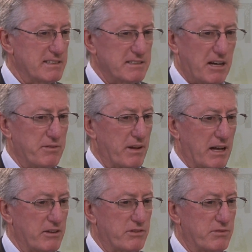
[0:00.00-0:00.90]
the
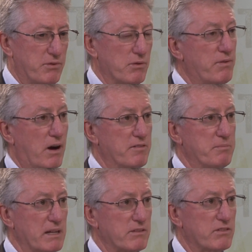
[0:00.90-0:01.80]
last 4 or 5
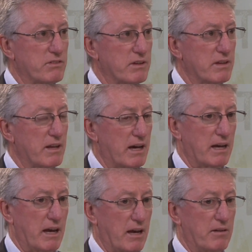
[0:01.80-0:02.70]
months. They
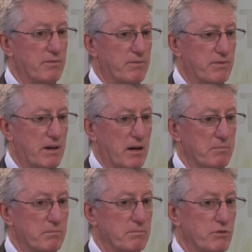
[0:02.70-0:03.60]
have
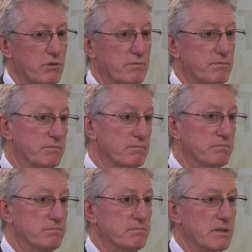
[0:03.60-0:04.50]
sort of
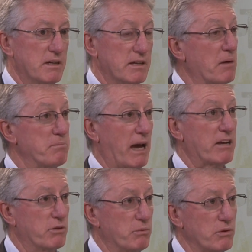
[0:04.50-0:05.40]
come back
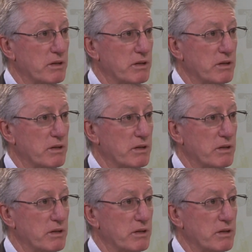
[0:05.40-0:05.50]
to wool